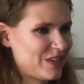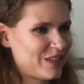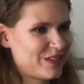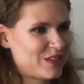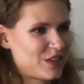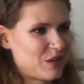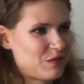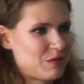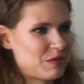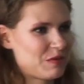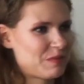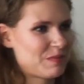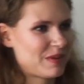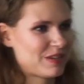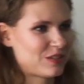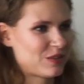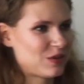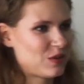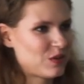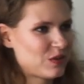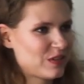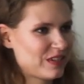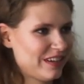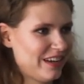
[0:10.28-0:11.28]
going to start with my
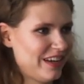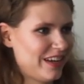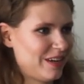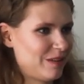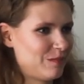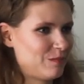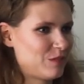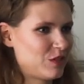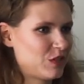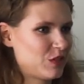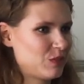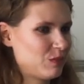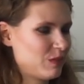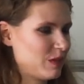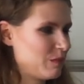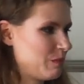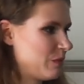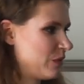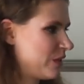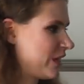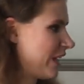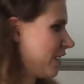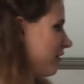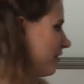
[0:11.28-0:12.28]
talk, I um, just want to
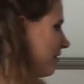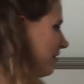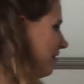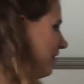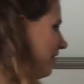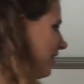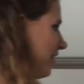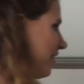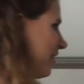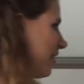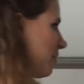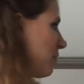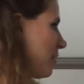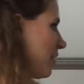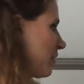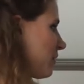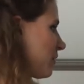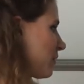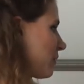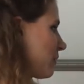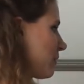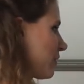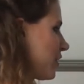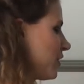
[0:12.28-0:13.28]
point out uh, about
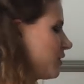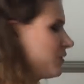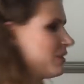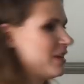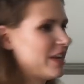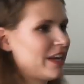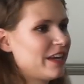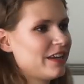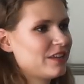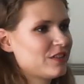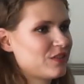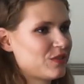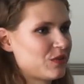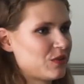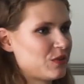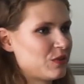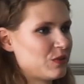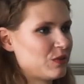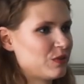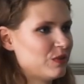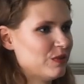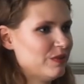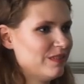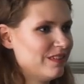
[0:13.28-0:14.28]
the Q&A.
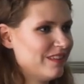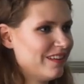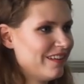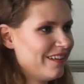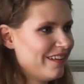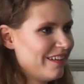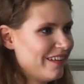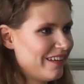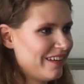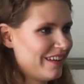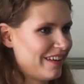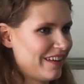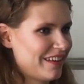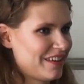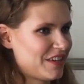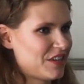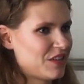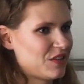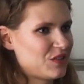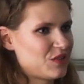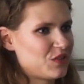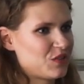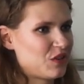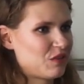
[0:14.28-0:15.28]
So in
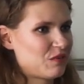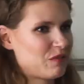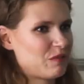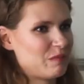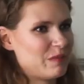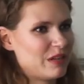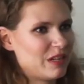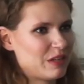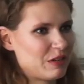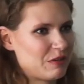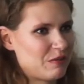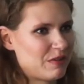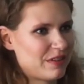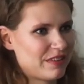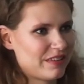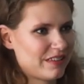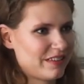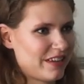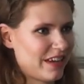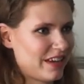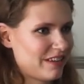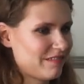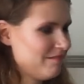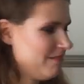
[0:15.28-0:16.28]
case you're not familiar with
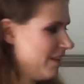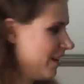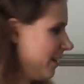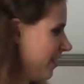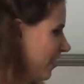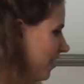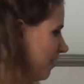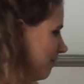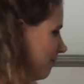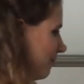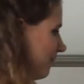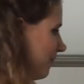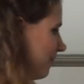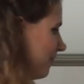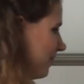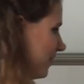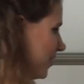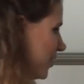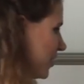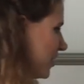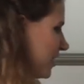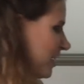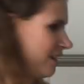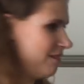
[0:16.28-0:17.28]
it yet, um,
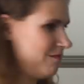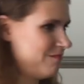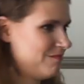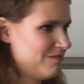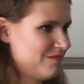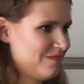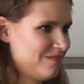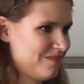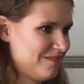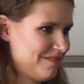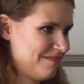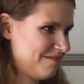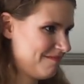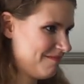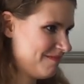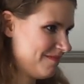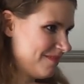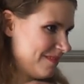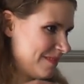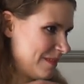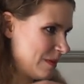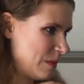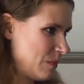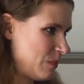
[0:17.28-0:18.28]
you can
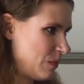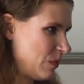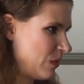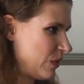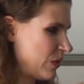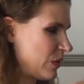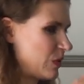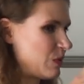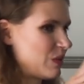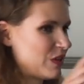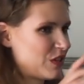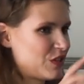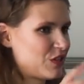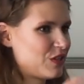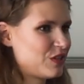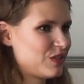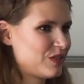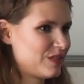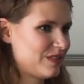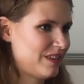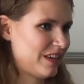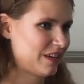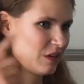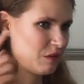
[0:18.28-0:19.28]
put the
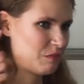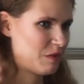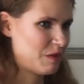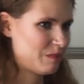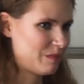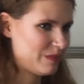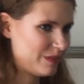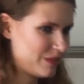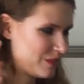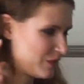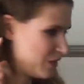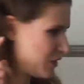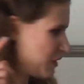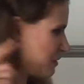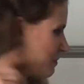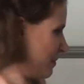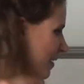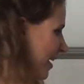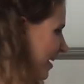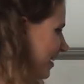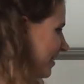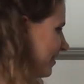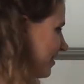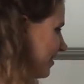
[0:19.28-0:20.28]
questions that come up into your
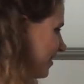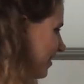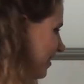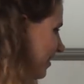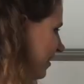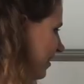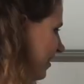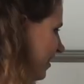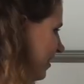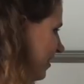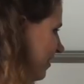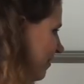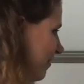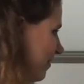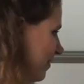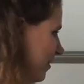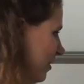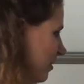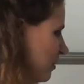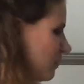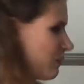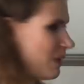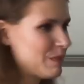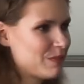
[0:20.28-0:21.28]
mind uh,
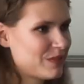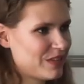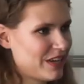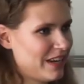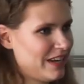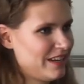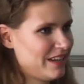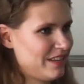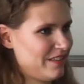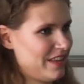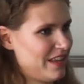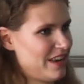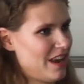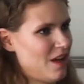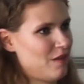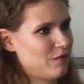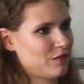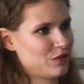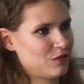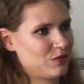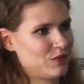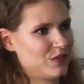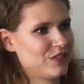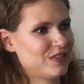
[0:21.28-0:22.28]
on the website, and then
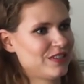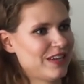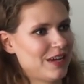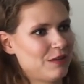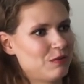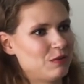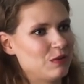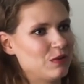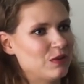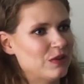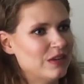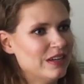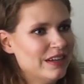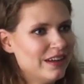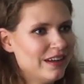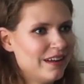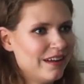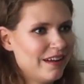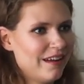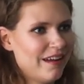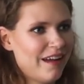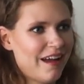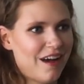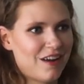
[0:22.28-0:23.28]
afterwards I will
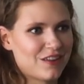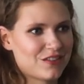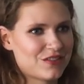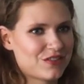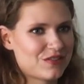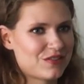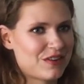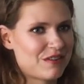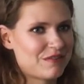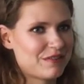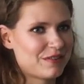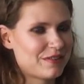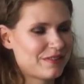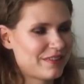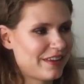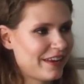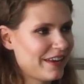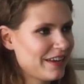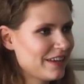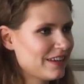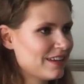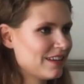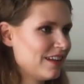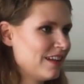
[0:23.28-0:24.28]
answer
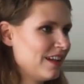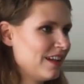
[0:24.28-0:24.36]
everything.